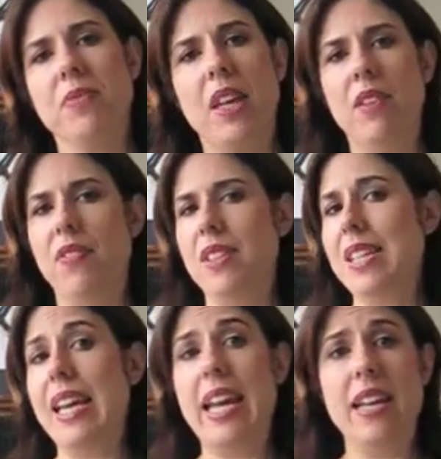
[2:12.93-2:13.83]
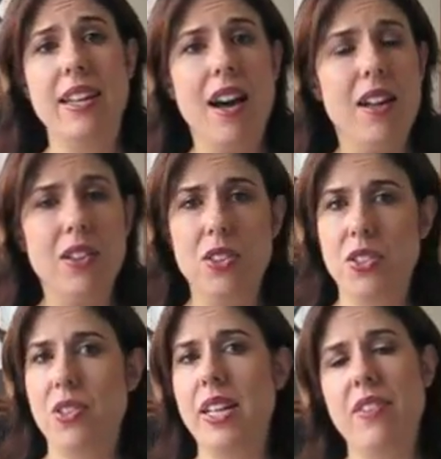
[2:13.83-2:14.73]
If it's at $80 or
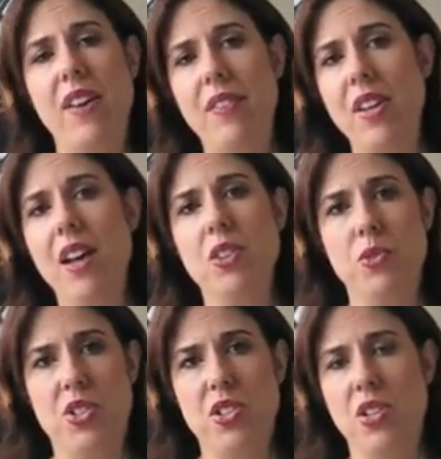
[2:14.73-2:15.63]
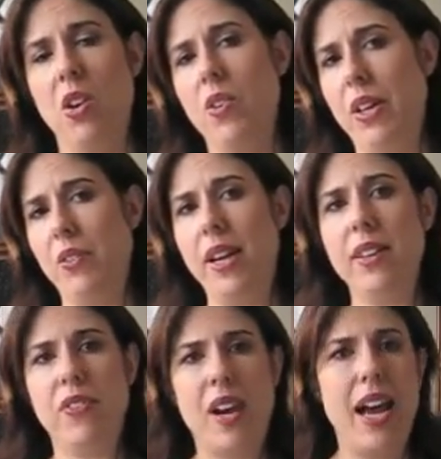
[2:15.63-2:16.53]
$85, which is the going rate
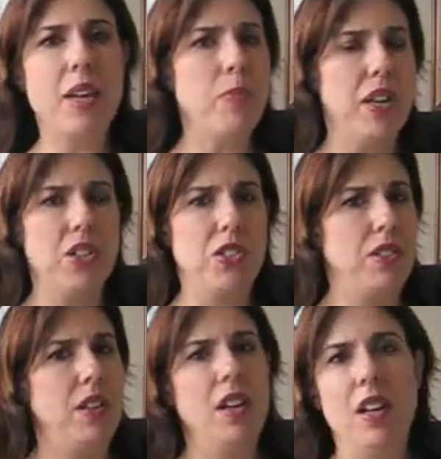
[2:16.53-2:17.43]
for acupuncture,